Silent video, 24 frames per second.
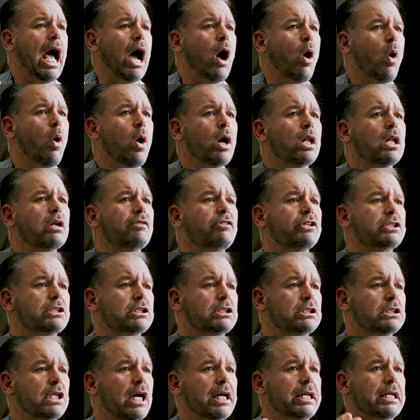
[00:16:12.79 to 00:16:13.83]
All of a
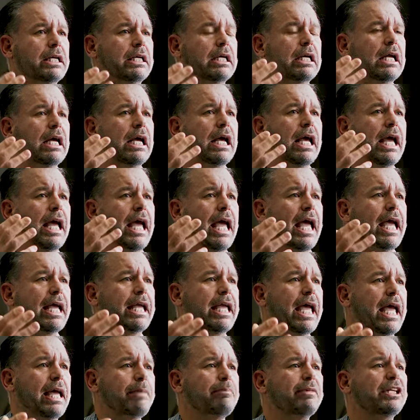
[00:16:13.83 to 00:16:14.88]
sudden, it
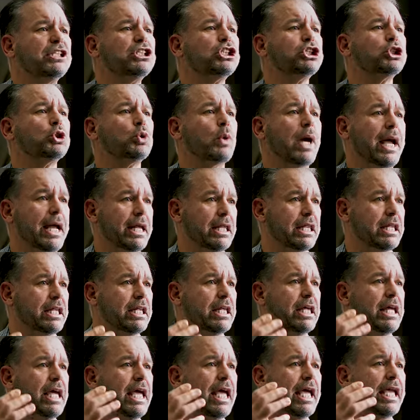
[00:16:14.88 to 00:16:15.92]
gave me strength,
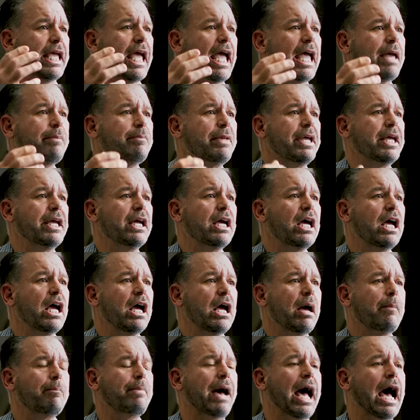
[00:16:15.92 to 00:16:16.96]
it gave me
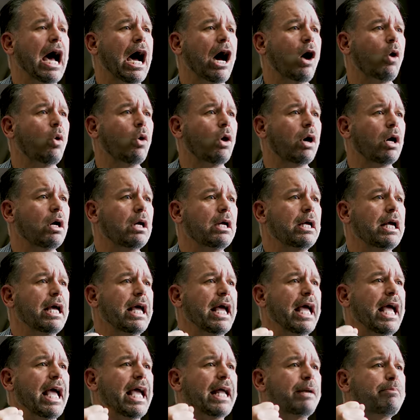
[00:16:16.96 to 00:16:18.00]
power,
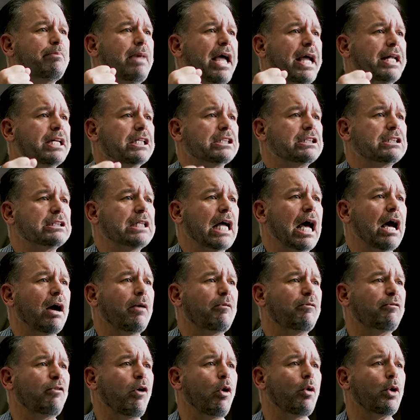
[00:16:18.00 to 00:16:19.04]
it made the
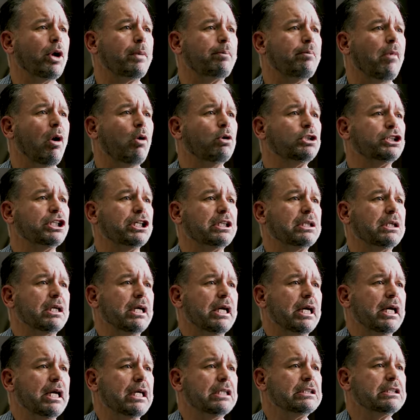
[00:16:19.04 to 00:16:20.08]
stop, forward motion
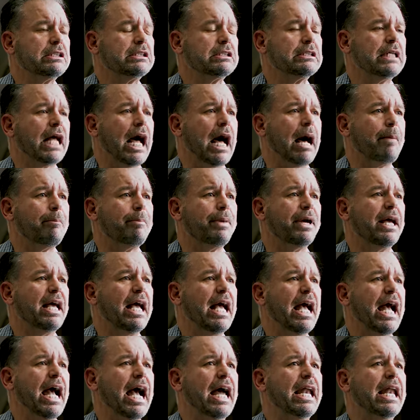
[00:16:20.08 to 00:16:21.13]
stop.
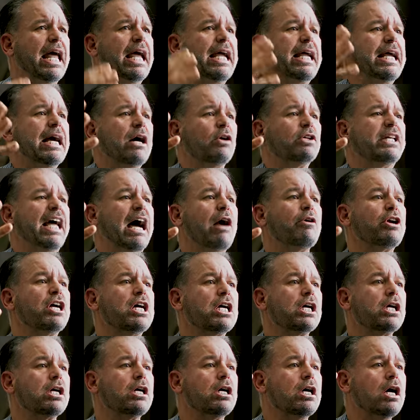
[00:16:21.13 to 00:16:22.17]
And I yelled
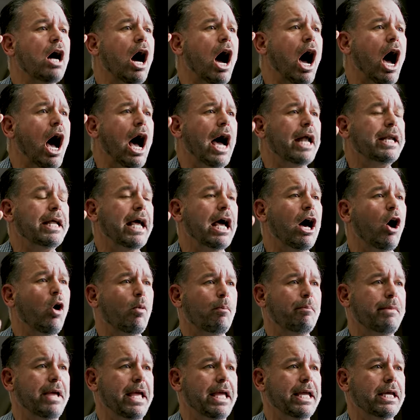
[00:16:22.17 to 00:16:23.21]
out, God
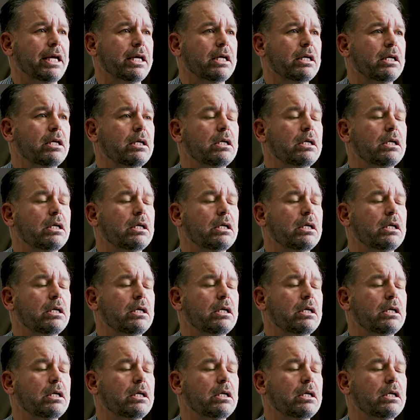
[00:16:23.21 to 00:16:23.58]
help me.